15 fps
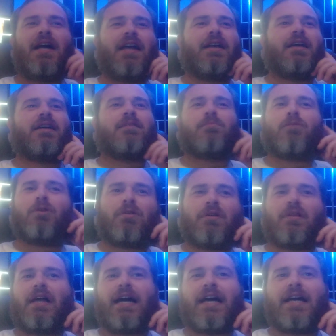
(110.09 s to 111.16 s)
and more
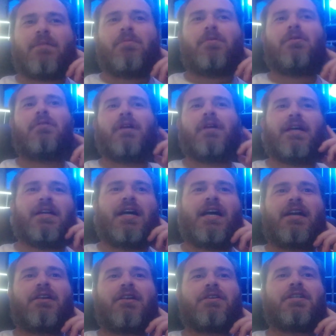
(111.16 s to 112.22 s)
reliable and
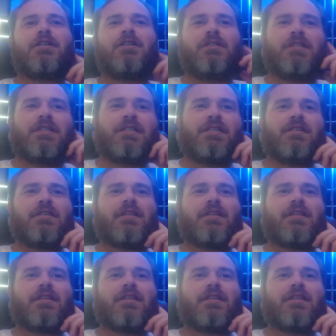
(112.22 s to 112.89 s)
higher yielding